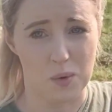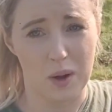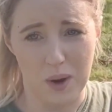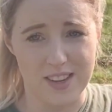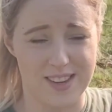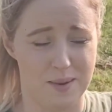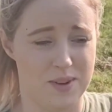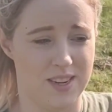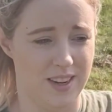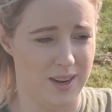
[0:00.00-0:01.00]
So I was
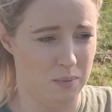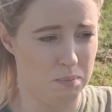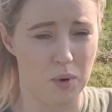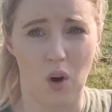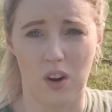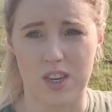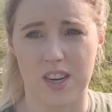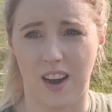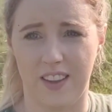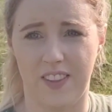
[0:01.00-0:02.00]
skeptical,
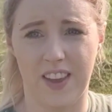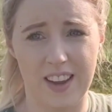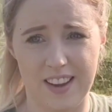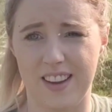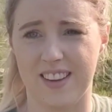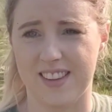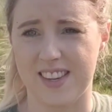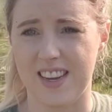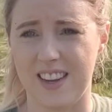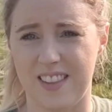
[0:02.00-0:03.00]
but I think you can
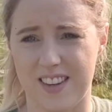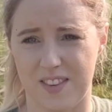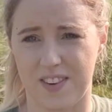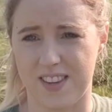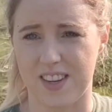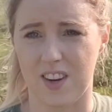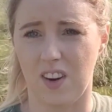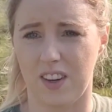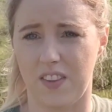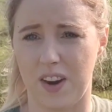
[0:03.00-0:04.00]
see the difference in
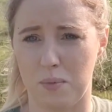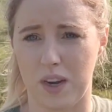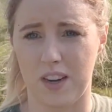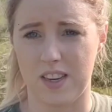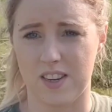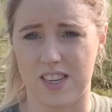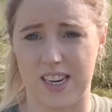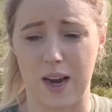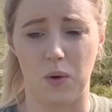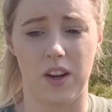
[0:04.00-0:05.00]
colour there behind us
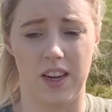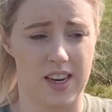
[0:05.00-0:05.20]
now.